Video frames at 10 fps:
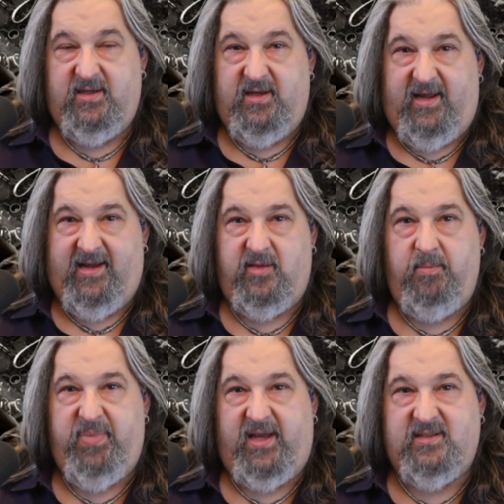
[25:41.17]
at the
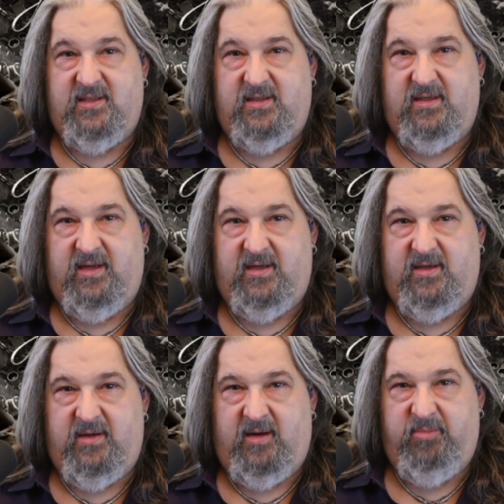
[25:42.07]
bass
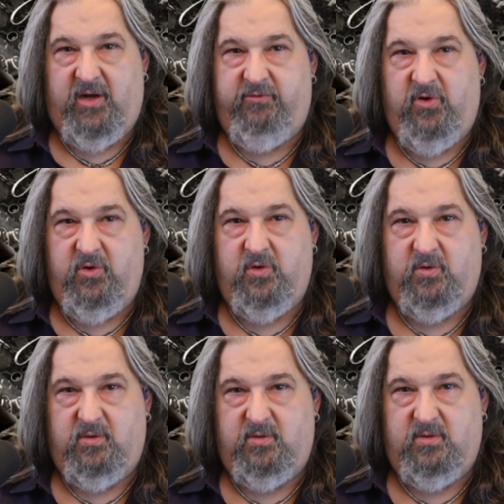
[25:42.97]
and male
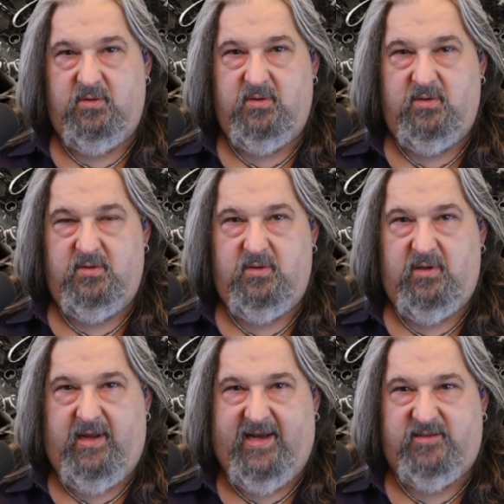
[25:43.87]
vocal
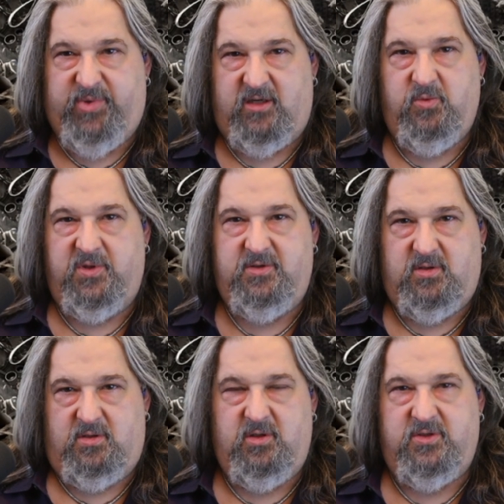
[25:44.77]
aspect will
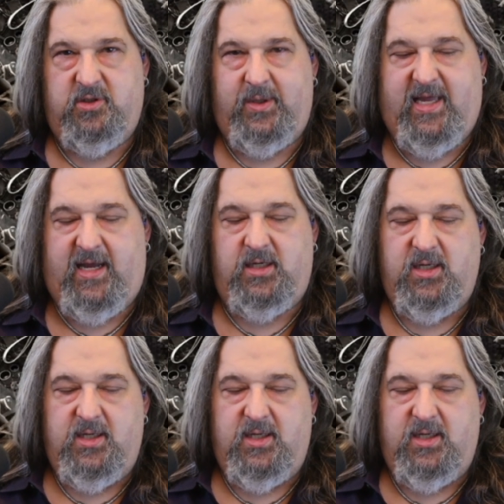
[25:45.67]
do so again.